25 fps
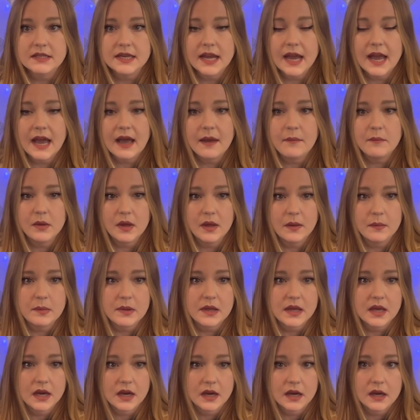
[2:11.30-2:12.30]
tab up
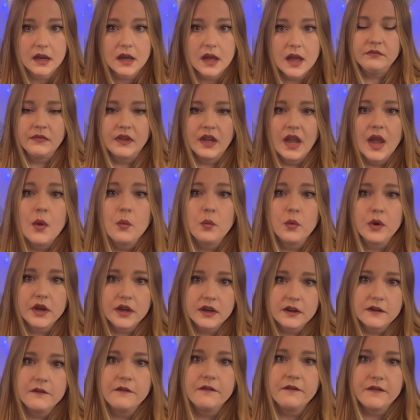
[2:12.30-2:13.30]
here, and we're going
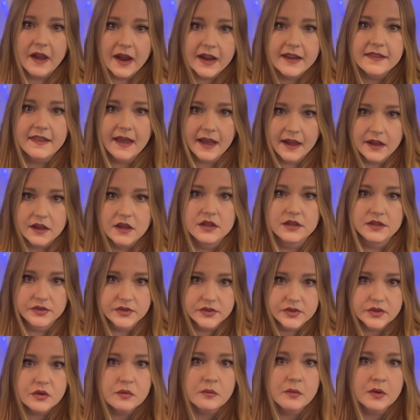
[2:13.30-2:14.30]
to find that
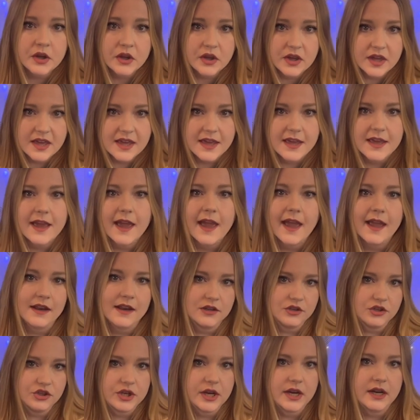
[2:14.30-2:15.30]
consumer key and
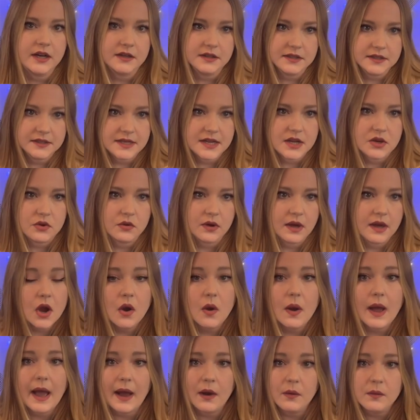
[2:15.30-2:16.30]
shared secret.
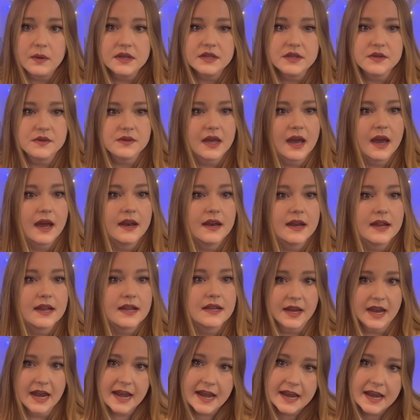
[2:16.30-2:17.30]
How we do that
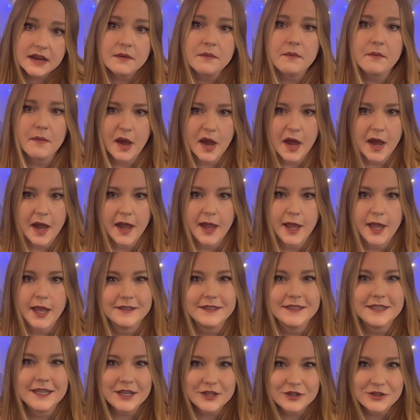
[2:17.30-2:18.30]
is in my
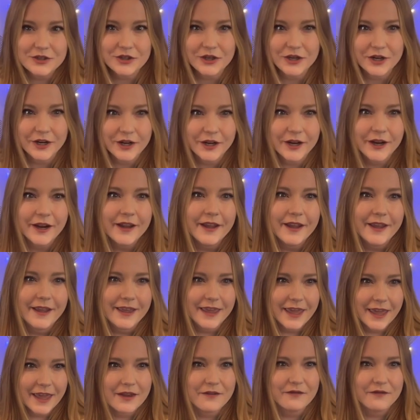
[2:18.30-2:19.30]
teacher
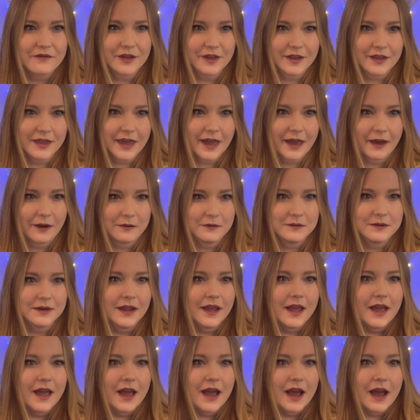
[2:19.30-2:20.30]
Canva account,
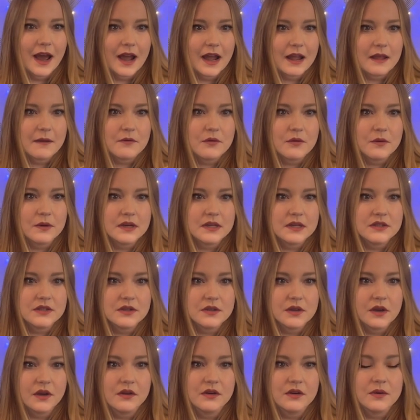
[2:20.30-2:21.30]
I'm going to
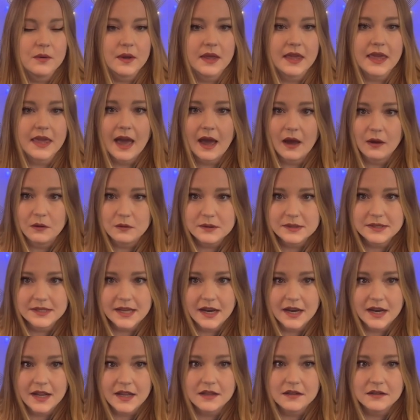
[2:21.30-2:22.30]
go to account
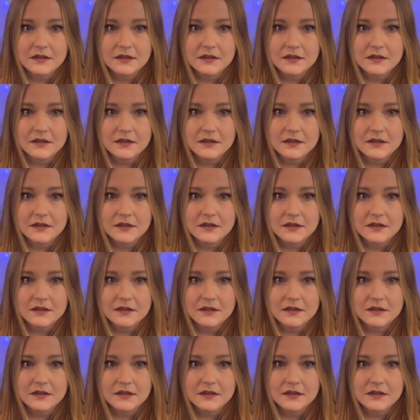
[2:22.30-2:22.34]
settings,